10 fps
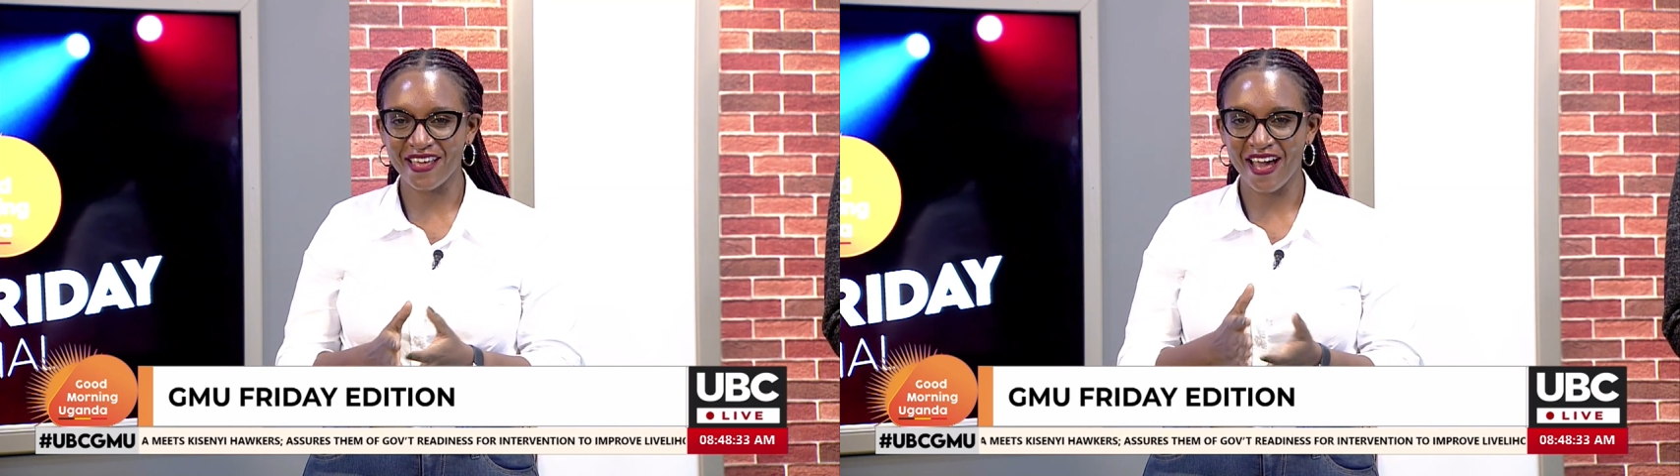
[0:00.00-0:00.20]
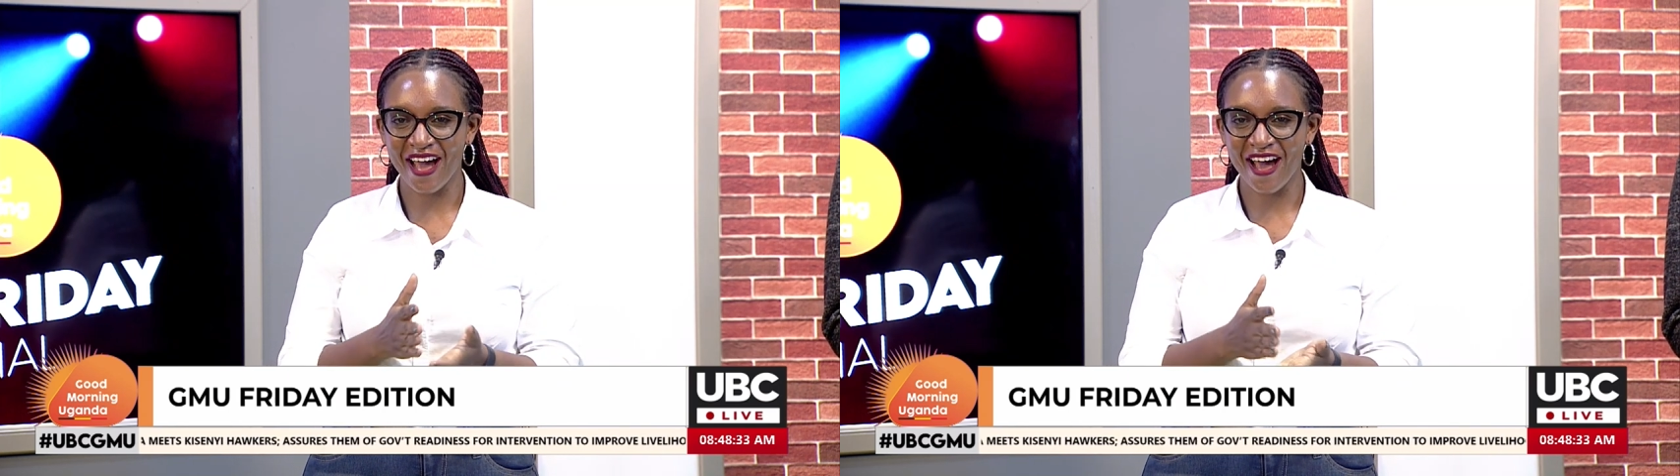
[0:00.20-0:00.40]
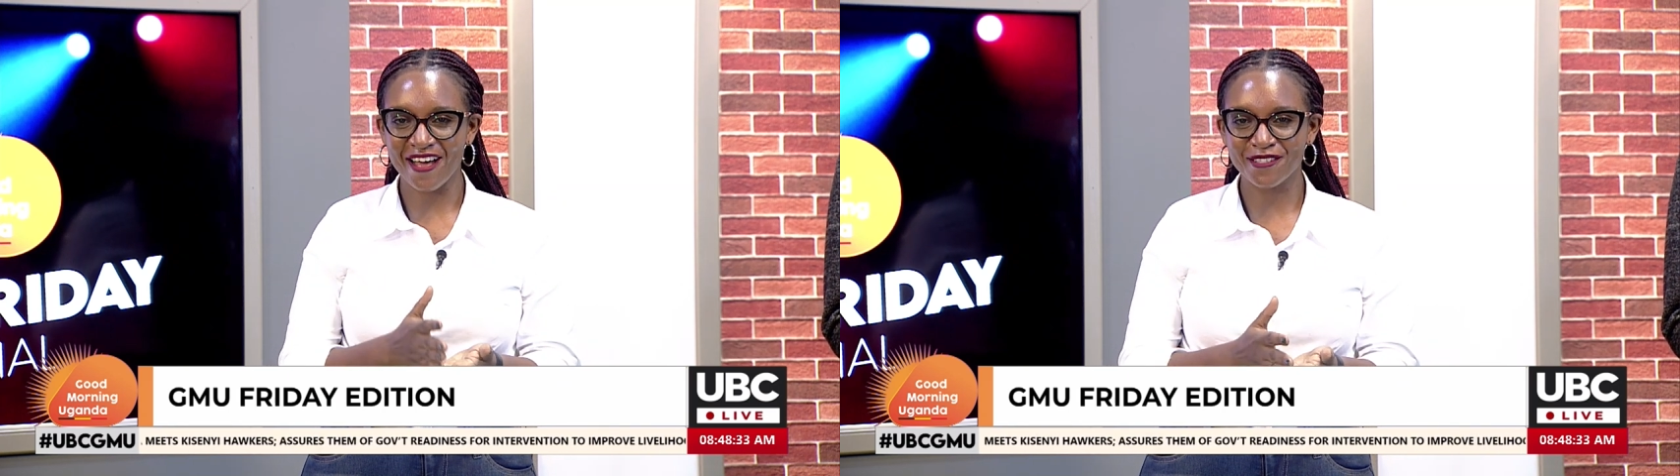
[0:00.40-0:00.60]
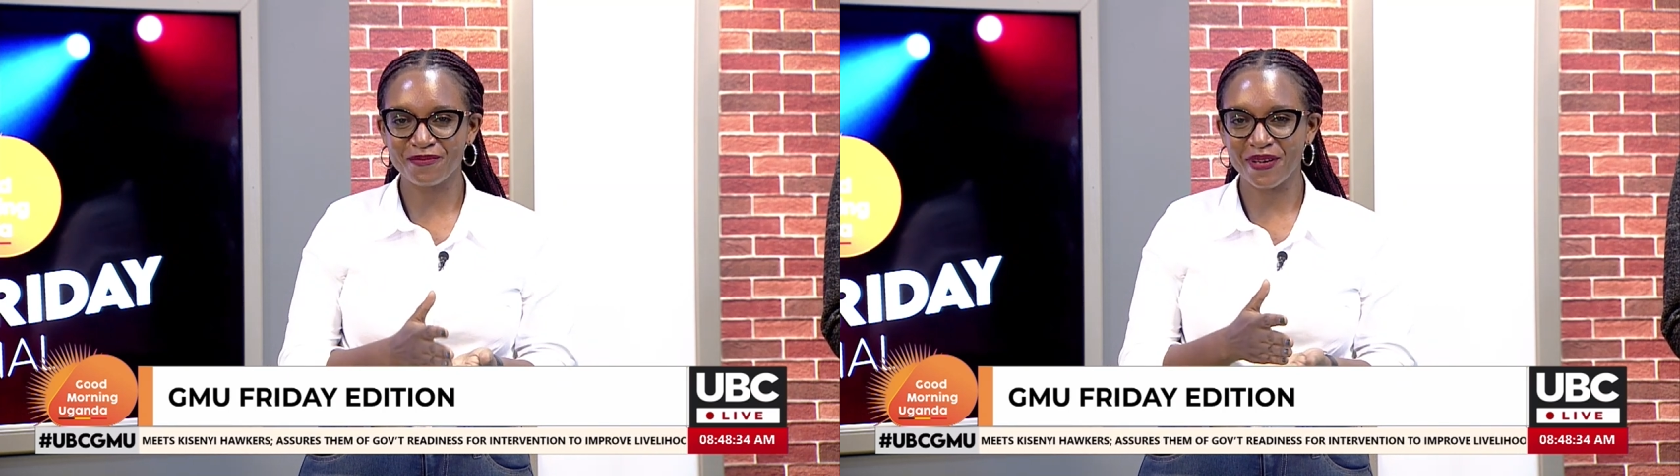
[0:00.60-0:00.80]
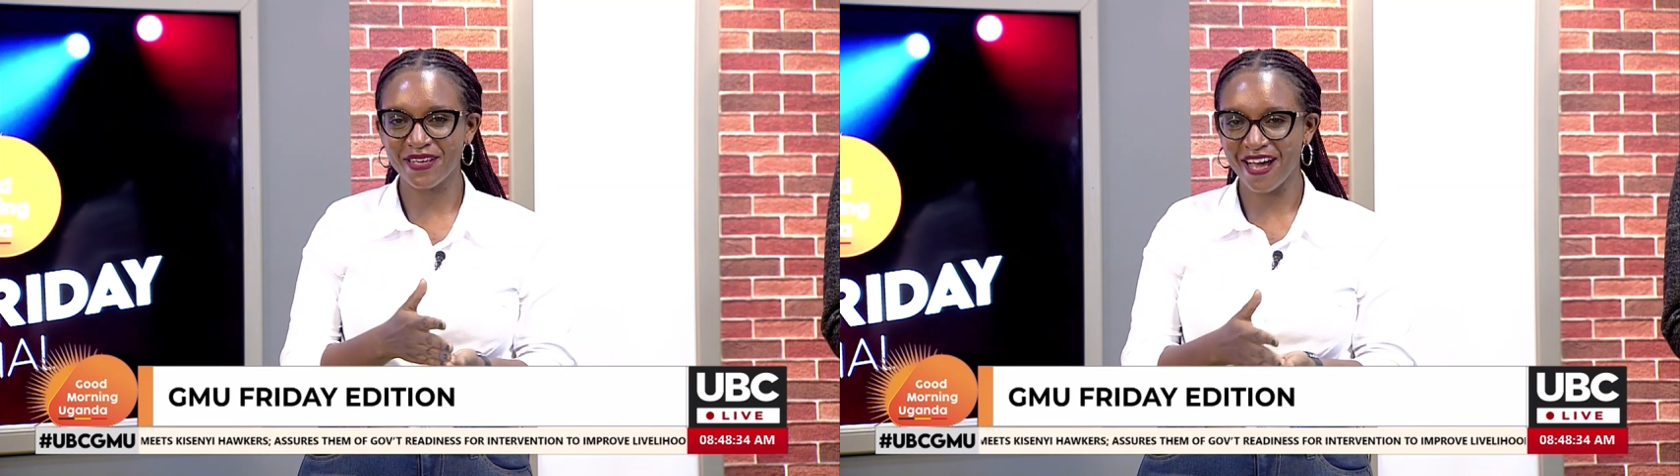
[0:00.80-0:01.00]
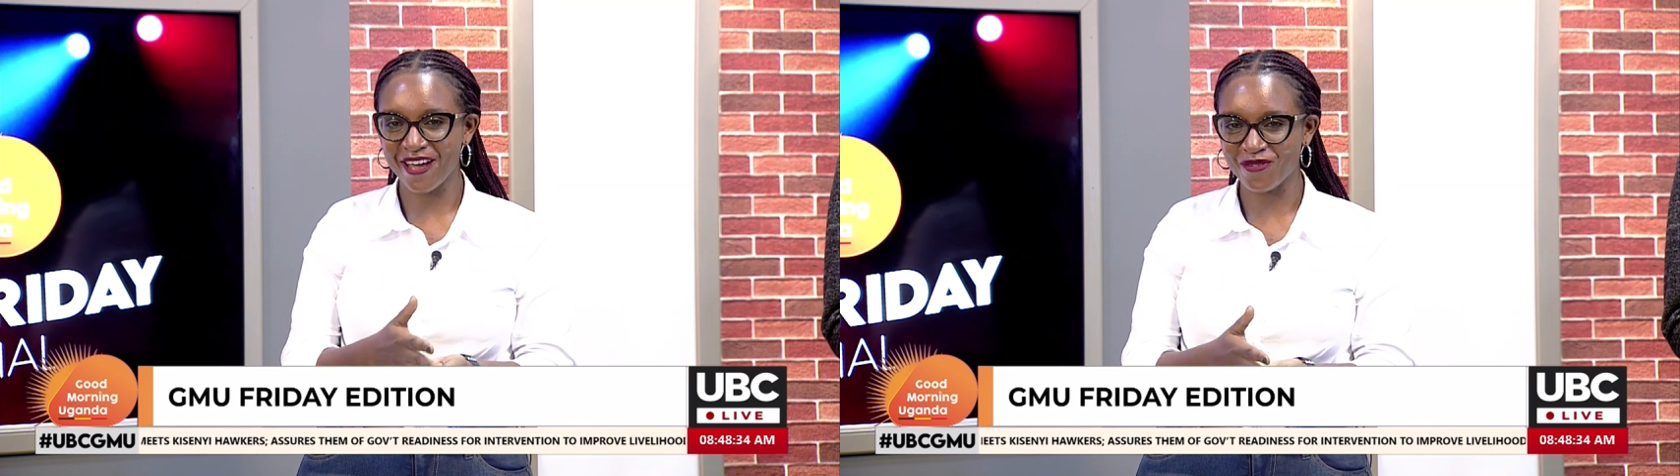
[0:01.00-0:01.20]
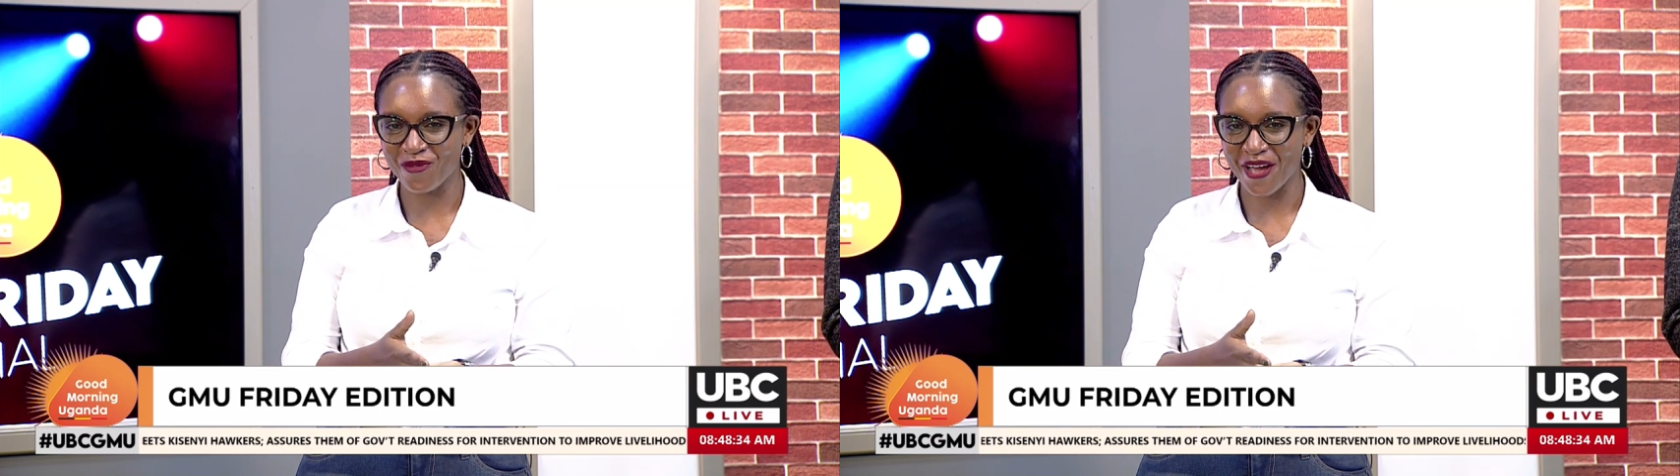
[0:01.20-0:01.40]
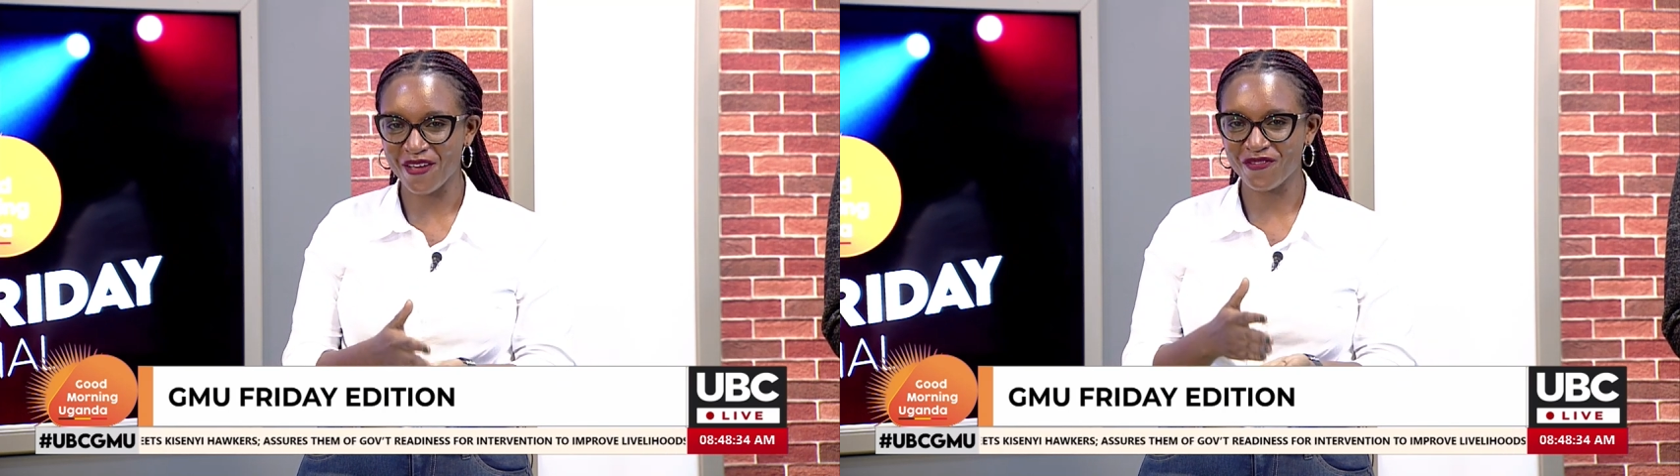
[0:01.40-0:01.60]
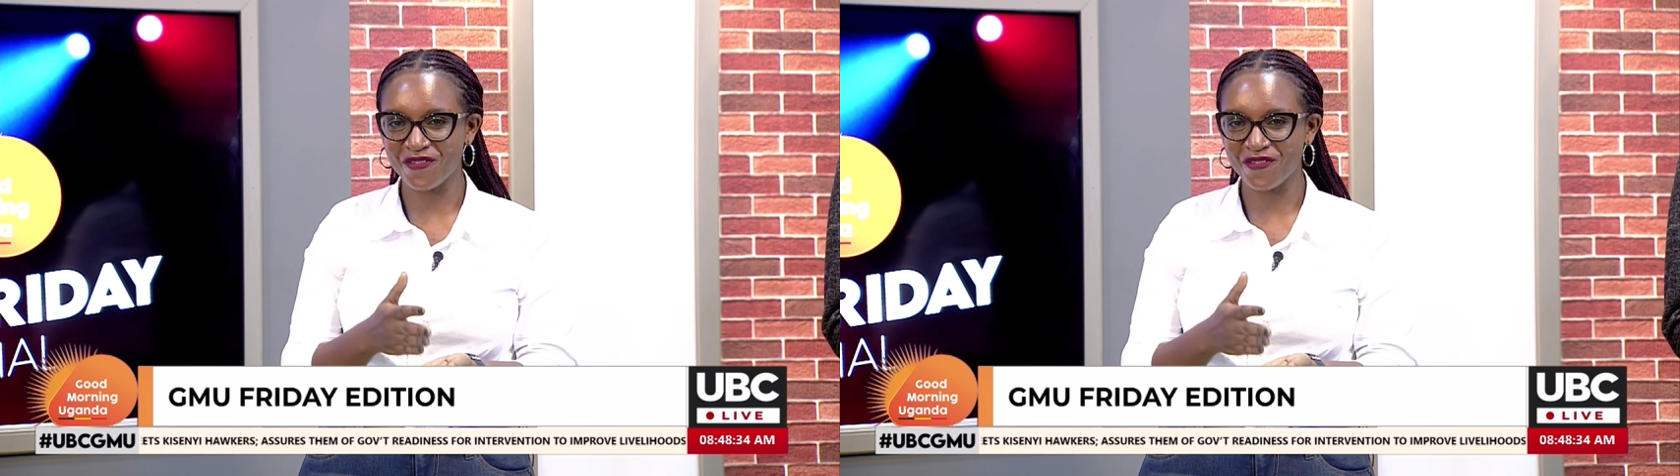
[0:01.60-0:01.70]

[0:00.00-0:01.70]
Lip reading: husband and wife